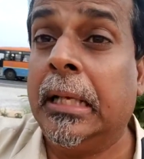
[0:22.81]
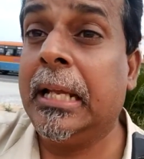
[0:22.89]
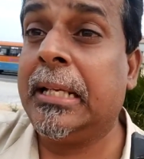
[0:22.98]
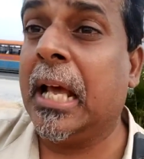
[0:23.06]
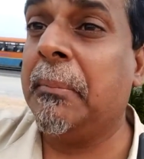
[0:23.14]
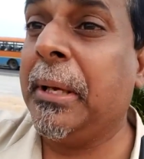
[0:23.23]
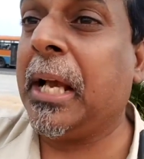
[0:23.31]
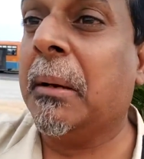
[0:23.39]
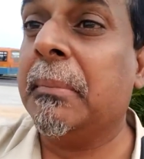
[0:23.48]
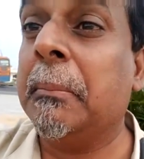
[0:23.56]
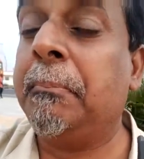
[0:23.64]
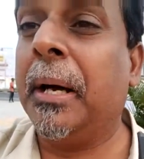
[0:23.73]
It can
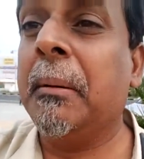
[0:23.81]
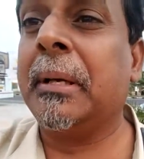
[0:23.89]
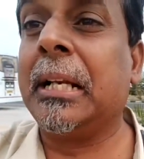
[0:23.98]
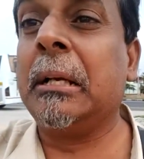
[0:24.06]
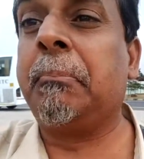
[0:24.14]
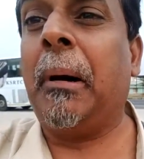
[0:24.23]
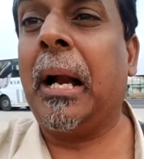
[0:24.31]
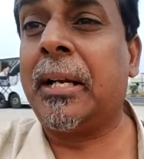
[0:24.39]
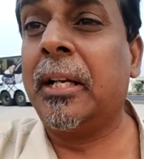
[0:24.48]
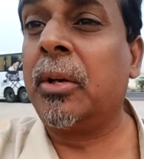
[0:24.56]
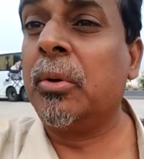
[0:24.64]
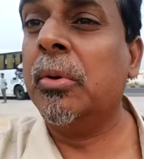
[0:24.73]
become a permanent
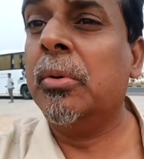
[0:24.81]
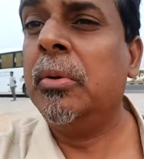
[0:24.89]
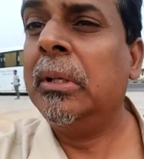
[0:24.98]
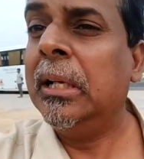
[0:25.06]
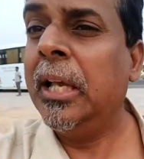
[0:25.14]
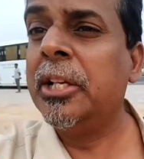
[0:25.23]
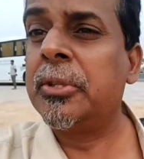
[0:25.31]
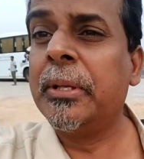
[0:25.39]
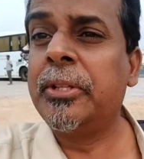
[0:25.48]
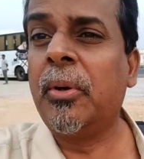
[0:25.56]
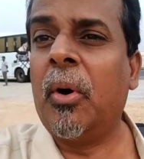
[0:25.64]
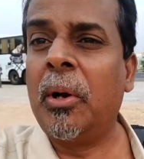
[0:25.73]
partner who is
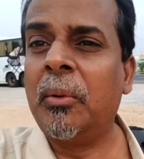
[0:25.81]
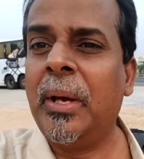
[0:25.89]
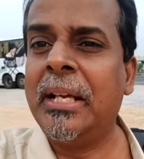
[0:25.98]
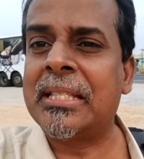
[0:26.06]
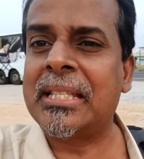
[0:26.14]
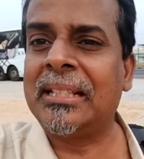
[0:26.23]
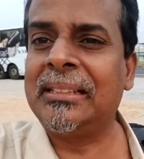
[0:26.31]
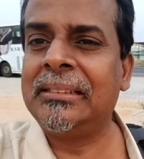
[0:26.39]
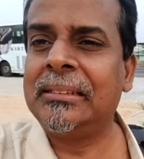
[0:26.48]
with you always.